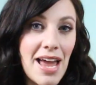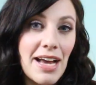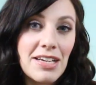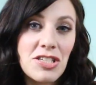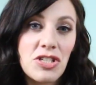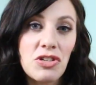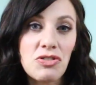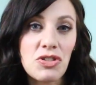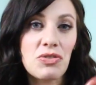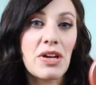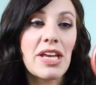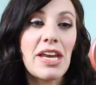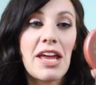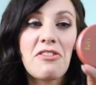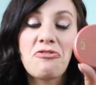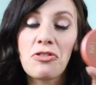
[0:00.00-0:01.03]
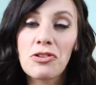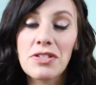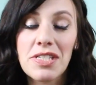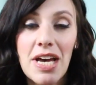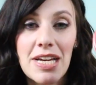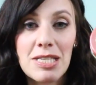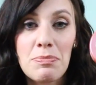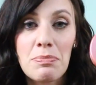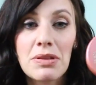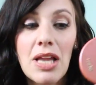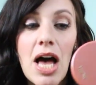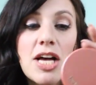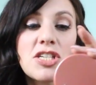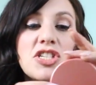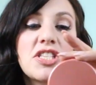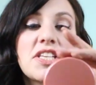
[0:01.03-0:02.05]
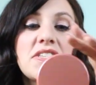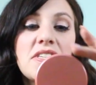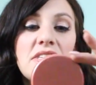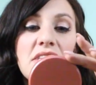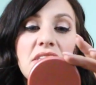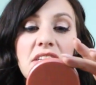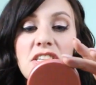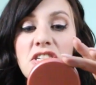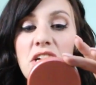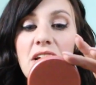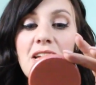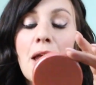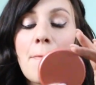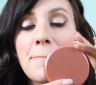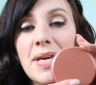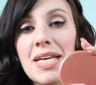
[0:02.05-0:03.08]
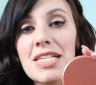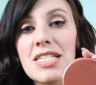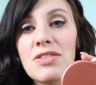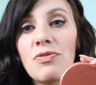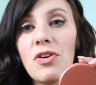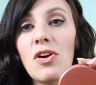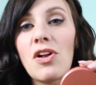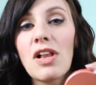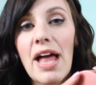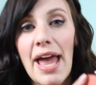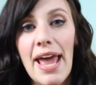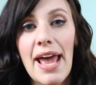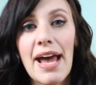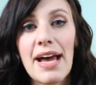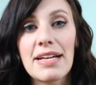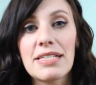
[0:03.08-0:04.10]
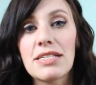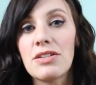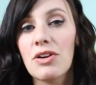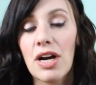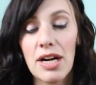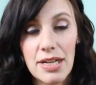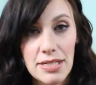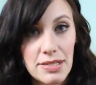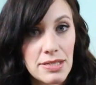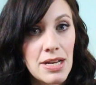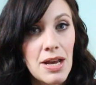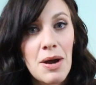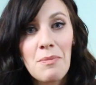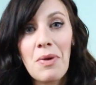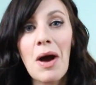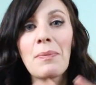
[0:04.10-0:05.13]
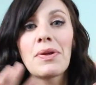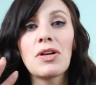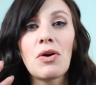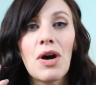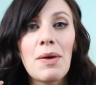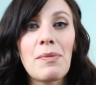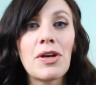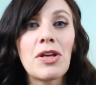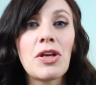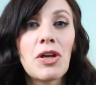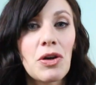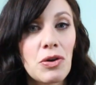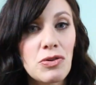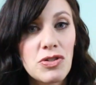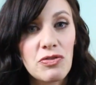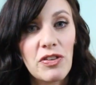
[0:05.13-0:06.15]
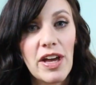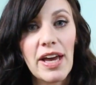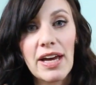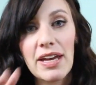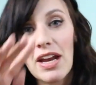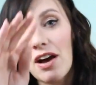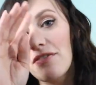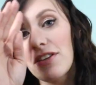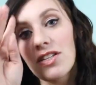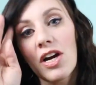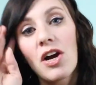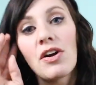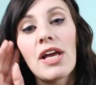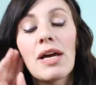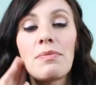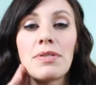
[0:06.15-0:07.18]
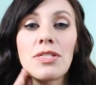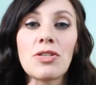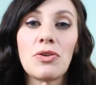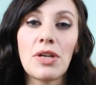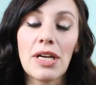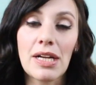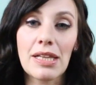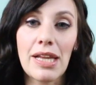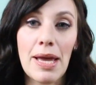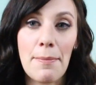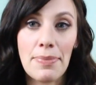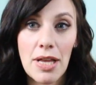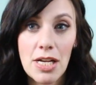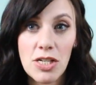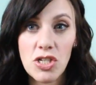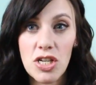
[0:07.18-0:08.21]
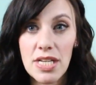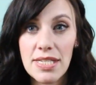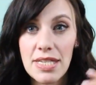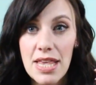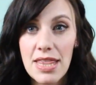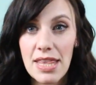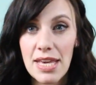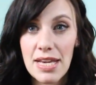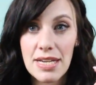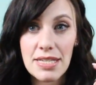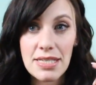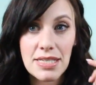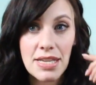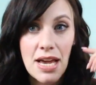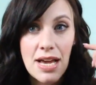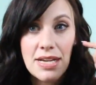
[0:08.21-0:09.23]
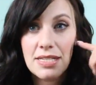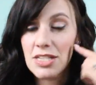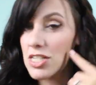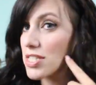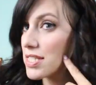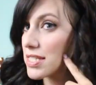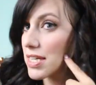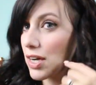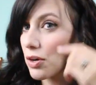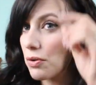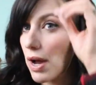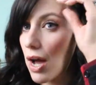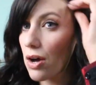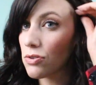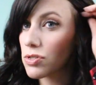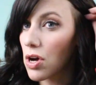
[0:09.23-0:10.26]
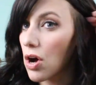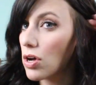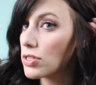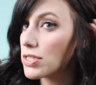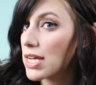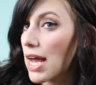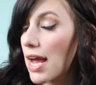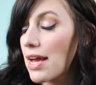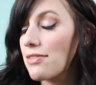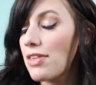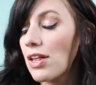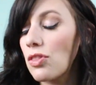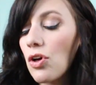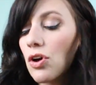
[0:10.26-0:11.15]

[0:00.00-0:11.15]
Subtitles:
Next, you do get a full-size blush. This is in the shade Peaceful, and you guys probably know I'm a huge fan of the Tarte Amazonian Clay blushes. These just stick around all day.